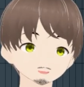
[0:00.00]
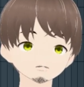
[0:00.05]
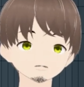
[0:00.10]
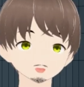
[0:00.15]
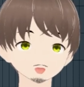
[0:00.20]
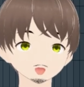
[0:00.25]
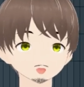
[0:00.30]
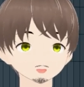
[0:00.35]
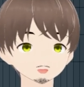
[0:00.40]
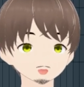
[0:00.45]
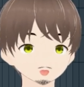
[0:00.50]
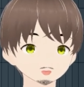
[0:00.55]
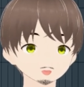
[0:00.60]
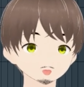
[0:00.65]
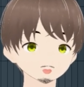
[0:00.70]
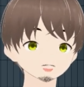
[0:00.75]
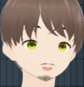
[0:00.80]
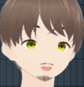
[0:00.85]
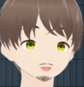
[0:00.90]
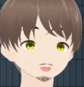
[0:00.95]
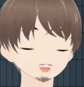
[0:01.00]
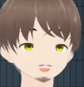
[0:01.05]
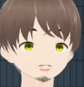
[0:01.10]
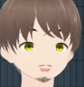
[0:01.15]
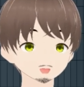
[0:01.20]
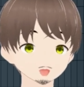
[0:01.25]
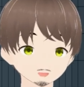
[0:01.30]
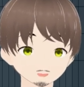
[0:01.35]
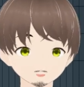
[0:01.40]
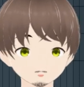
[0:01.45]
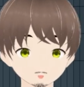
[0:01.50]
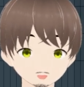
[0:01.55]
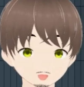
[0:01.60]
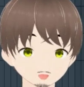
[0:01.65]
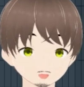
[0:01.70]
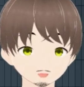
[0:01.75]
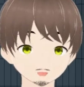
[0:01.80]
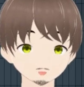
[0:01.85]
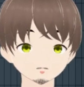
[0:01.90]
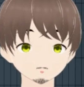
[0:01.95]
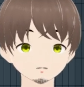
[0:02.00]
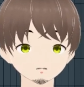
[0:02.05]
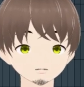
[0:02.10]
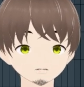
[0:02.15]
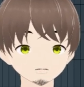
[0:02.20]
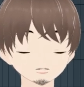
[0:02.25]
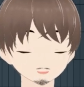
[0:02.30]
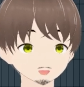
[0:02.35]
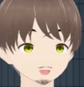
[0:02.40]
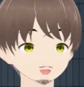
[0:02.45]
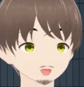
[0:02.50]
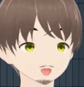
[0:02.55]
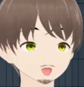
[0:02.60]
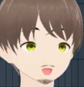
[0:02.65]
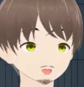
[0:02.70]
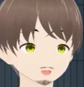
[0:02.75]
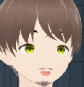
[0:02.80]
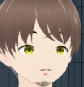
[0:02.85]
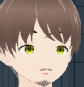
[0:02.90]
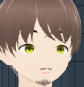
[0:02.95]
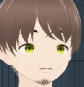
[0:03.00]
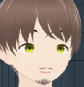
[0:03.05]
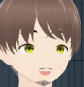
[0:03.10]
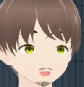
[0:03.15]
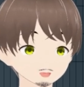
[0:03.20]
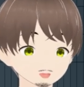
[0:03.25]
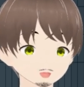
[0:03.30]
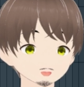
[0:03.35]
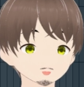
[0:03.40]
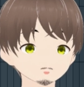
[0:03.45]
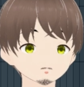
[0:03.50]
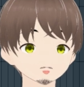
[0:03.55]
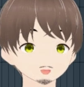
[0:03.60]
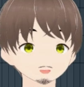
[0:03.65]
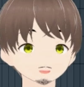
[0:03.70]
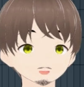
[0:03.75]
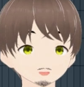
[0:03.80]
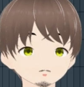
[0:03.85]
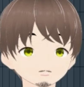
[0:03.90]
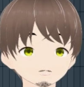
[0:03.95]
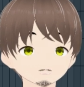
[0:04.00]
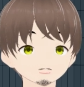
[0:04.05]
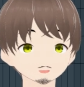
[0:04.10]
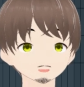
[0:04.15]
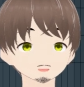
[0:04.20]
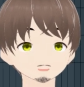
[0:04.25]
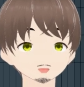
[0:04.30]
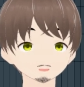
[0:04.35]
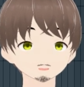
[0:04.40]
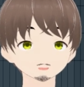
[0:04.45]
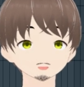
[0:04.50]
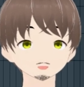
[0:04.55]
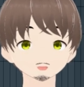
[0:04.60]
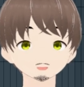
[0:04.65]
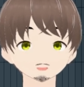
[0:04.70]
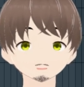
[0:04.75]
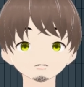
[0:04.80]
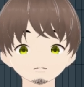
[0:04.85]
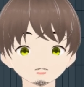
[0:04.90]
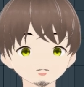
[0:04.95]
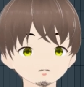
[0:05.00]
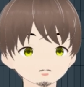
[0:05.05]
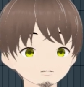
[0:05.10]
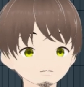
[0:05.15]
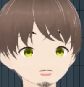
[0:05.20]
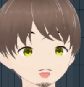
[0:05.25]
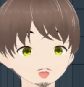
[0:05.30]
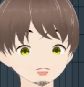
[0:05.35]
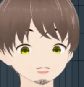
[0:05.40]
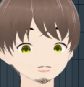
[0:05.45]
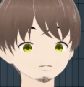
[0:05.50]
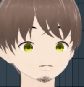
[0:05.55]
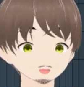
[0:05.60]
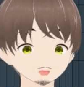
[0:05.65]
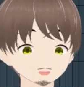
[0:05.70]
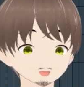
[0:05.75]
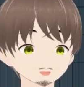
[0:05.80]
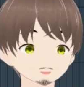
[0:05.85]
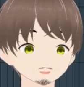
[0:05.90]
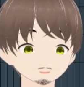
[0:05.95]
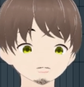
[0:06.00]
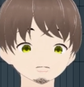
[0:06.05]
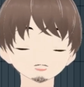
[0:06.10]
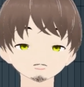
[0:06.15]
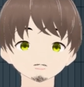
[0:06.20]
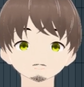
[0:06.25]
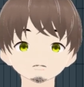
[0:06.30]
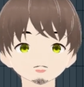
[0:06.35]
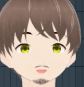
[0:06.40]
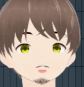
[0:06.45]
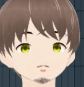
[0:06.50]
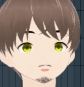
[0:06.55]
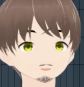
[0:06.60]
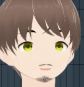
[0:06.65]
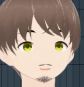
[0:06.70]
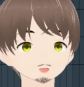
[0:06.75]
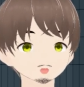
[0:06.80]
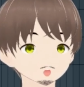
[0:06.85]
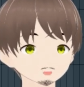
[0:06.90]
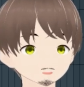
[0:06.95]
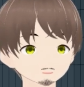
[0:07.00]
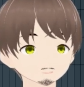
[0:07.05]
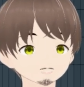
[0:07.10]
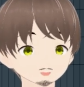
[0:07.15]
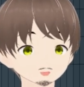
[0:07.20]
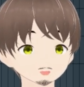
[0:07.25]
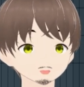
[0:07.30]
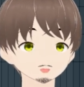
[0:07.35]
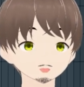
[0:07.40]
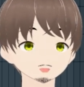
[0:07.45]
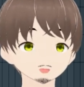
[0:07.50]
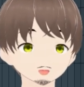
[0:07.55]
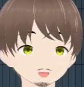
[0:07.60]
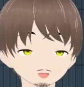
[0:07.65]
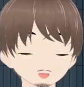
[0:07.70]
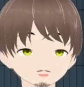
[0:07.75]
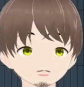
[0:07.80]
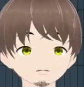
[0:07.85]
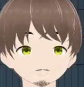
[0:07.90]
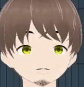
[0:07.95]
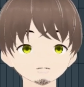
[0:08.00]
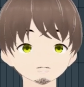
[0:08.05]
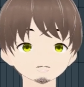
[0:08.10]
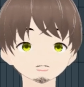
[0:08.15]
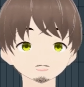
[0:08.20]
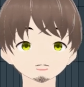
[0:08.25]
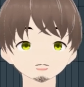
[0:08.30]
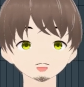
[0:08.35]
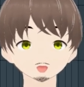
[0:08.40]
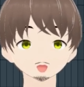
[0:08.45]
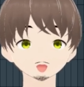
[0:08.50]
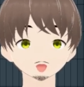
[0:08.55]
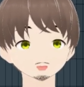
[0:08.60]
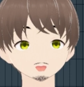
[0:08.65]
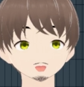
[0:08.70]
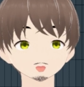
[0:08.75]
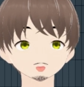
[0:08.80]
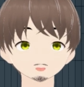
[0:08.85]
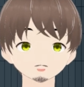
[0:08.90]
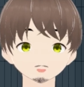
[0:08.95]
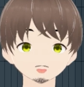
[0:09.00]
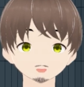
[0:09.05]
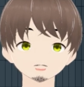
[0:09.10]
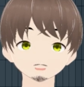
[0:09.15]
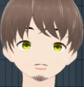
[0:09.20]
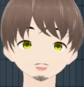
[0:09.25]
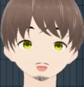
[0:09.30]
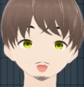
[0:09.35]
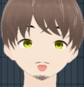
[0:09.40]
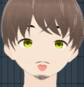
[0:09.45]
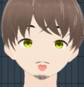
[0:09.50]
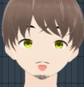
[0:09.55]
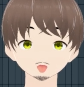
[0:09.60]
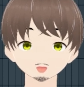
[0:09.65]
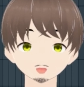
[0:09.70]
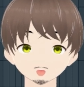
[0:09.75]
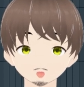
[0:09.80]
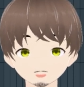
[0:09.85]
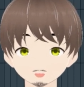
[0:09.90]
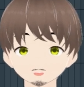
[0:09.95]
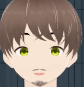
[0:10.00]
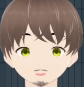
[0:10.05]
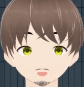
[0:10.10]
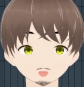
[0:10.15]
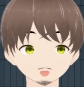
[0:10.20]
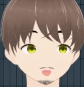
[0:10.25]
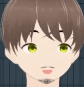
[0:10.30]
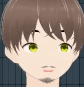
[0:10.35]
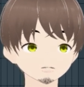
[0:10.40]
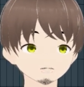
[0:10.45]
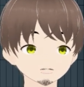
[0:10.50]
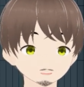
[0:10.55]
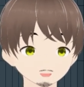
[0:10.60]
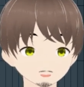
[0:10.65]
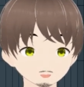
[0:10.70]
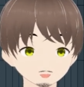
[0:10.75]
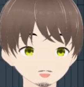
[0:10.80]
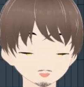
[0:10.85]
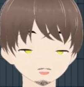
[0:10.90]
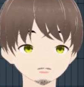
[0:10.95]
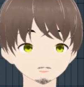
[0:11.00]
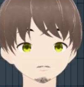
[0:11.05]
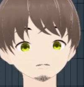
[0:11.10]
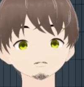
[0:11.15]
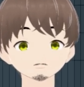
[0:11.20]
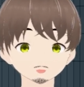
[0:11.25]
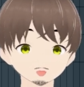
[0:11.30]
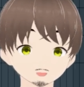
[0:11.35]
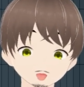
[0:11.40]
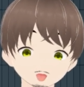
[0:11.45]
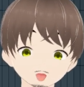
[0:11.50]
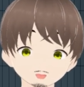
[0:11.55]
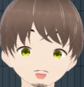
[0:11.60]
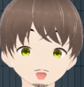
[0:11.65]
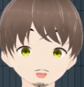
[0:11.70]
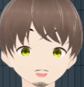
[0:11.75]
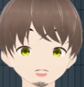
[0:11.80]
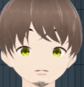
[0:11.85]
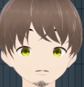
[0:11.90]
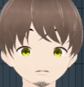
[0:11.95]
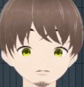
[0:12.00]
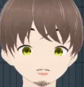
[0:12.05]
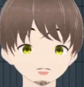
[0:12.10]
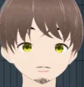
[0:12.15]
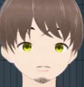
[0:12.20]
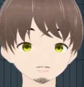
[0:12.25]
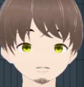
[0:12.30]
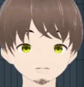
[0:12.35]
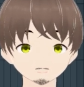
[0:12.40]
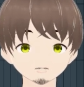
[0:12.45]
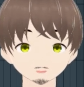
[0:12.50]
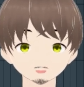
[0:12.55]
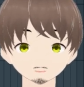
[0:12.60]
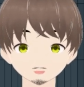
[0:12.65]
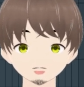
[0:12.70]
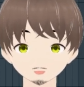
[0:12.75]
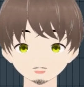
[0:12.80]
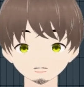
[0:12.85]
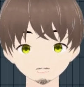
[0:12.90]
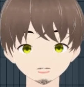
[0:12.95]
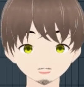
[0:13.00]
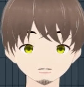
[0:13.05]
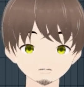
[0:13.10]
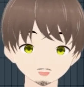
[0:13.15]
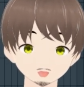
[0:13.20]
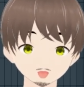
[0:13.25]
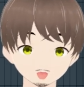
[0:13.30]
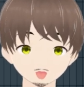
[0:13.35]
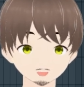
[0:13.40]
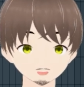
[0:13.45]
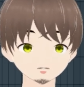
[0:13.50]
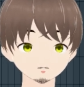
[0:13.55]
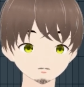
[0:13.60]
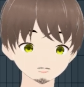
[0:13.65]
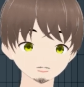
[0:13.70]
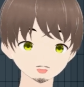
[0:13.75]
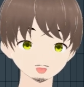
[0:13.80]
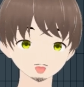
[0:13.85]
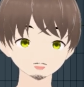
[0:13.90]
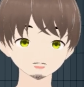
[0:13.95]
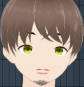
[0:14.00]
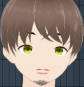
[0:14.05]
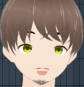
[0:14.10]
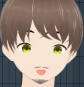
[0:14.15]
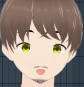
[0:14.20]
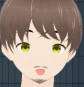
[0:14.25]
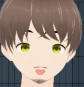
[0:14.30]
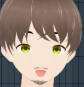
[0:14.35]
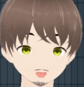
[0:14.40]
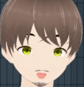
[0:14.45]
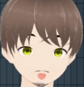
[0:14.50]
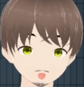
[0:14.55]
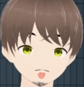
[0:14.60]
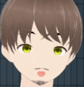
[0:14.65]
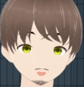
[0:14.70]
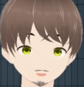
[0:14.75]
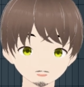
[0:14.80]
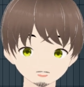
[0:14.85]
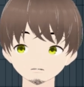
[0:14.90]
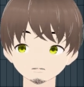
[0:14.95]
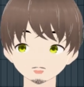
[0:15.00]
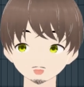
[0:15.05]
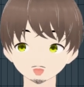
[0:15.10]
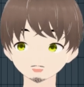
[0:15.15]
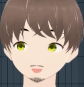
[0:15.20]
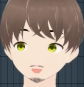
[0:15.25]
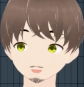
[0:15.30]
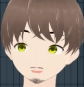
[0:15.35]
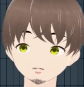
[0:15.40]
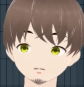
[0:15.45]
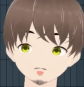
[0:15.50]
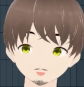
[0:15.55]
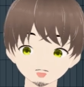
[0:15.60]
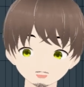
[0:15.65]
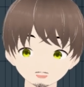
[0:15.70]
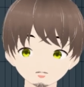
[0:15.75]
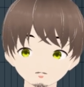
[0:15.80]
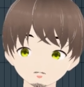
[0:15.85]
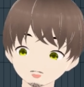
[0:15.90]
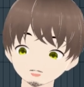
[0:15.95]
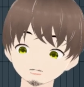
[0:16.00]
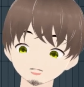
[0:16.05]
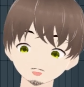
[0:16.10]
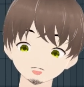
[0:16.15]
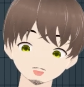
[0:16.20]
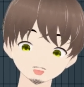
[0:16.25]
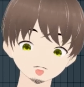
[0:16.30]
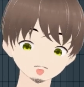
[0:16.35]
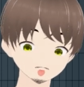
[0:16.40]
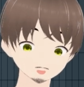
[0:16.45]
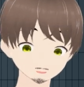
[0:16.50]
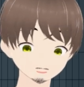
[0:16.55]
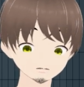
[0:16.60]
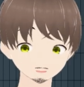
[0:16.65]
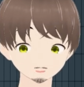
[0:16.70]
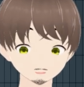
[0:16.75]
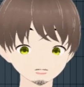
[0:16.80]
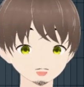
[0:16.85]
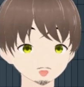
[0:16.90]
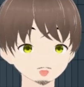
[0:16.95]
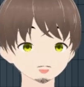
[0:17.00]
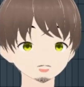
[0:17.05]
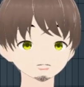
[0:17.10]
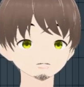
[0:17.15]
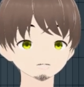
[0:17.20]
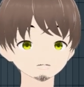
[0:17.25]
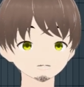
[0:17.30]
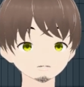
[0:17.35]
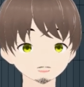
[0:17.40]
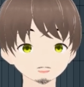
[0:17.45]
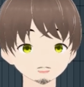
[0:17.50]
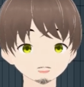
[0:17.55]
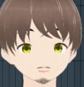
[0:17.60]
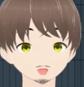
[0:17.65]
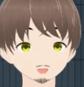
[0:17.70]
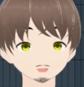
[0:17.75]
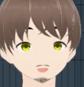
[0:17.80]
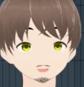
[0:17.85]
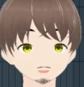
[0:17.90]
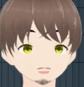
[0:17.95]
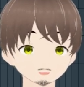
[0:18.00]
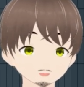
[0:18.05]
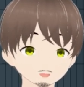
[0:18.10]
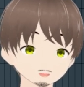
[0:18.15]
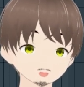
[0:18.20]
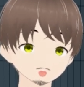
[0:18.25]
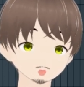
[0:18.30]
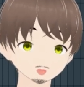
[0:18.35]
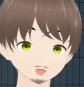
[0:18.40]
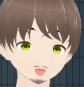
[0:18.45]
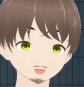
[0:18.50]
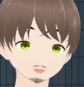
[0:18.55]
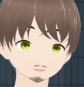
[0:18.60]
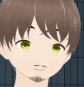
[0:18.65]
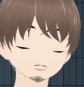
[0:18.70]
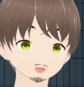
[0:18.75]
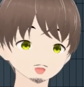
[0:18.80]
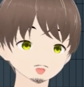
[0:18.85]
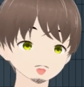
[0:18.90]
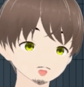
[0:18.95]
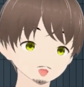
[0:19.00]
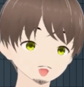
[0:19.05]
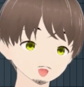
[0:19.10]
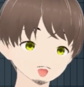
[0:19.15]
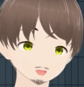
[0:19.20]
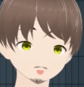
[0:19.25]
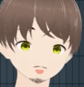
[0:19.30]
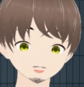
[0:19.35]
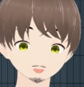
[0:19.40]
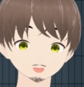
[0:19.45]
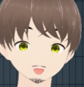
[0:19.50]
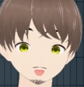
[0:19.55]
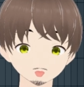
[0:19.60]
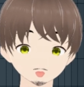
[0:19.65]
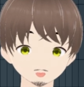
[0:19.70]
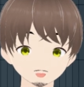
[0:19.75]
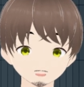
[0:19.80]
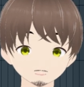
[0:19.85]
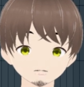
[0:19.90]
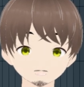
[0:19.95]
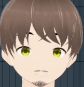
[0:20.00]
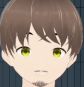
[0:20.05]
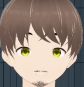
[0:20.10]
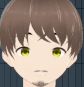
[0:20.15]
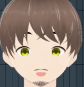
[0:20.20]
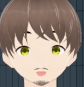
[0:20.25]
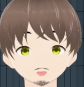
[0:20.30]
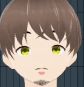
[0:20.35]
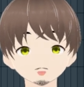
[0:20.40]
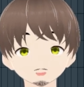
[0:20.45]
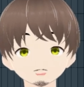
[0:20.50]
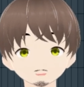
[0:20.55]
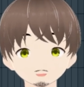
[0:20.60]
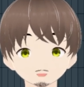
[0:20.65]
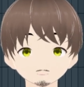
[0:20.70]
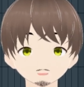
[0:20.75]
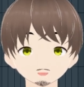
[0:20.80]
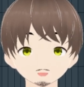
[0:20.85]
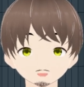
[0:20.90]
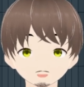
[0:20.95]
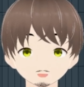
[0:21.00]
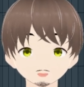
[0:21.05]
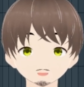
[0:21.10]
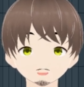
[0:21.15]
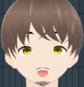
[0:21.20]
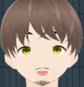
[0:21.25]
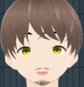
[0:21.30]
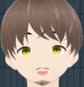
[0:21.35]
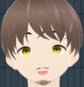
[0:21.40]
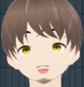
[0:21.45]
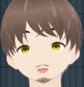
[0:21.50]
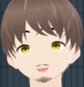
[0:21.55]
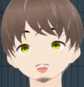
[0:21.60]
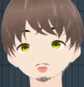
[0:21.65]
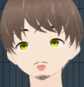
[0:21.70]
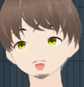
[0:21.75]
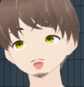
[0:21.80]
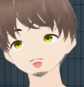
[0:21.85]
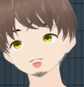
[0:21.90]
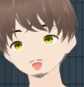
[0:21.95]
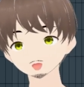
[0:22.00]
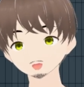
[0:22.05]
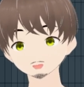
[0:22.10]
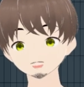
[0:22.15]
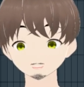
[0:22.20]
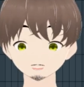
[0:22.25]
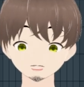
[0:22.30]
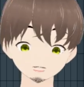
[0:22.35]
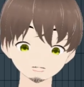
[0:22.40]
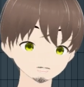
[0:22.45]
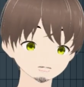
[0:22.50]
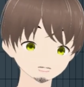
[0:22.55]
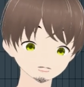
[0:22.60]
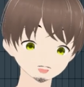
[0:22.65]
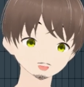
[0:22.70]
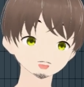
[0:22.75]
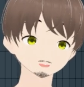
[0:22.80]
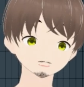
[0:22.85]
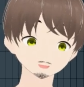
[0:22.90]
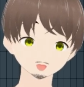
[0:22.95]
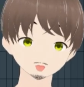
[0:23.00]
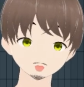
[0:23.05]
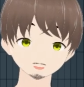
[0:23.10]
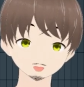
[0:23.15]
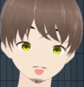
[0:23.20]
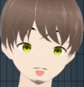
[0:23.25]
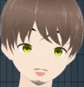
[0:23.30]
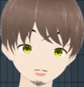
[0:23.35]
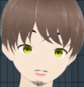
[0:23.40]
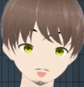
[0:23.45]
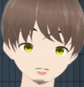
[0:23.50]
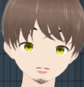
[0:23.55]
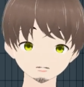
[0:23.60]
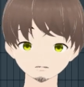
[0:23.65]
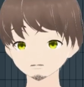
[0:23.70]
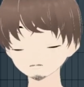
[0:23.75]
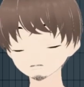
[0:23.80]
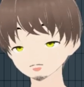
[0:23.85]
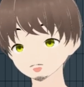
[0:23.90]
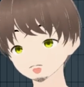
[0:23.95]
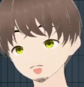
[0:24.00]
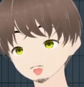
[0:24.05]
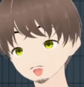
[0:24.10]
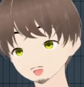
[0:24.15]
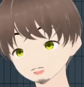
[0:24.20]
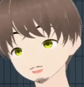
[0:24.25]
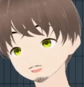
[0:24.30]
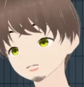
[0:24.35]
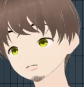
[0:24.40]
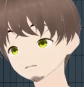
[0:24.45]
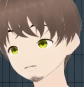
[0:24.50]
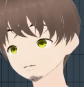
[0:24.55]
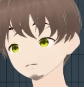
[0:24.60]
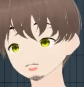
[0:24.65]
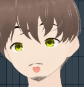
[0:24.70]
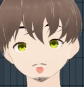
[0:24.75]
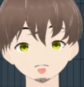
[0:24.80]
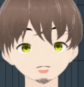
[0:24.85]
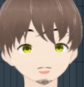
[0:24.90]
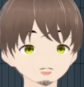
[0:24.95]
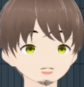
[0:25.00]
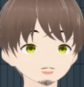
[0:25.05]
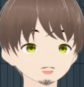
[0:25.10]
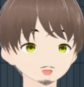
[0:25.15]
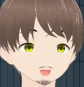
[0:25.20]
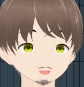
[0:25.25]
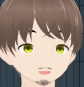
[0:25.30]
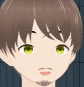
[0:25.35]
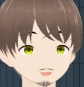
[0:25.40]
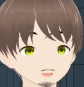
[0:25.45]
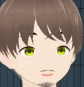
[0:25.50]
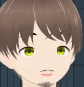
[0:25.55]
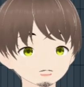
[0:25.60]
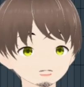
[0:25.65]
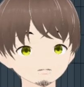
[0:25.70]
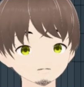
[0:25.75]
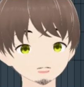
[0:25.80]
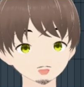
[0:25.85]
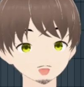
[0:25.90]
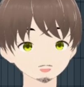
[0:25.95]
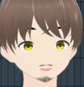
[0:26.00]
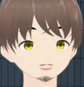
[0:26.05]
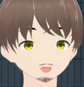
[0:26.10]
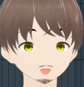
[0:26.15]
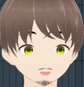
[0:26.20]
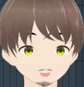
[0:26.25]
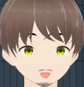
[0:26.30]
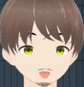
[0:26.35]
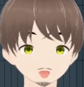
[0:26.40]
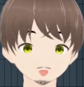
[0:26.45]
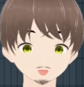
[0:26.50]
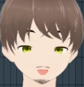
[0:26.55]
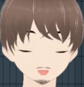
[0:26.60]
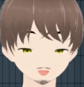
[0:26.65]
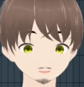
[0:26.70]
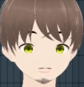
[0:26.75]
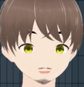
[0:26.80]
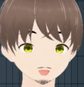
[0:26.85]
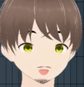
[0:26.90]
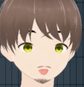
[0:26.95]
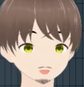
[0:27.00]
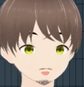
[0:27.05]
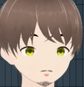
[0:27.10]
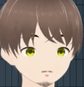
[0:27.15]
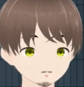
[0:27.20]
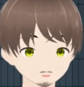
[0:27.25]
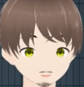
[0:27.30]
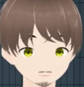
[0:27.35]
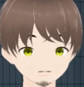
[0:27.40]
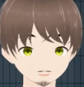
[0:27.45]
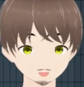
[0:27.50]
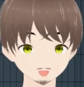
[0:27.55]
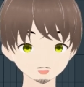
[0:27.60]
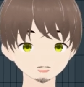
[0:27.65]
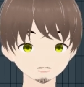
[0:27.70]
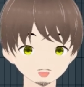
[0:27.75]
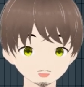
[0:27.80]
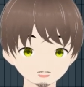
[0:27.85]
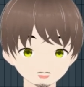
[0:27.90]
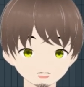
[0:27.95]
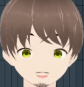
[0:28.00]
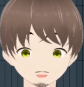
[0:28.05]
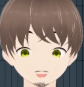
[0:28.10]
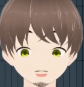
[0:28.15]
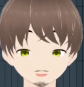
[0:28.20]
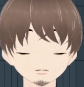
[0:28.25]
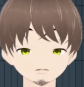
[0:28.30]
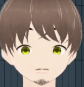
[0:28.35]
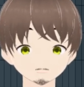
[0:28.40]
I'm gonna be breaking down what I use and how you can use it to fit your song genre, your voice, everything. And if we have time, I'll go over the mastering. But yeah, this is how I do stuff. gonna go over it. I mainly want to do this because in the past, I did a video called Stop Buying Vocal Presets. If you haven't seen it, I'll link it above my head and in the description below. But this was an old video I did, and it's starting to blow up and get some views and traction on it.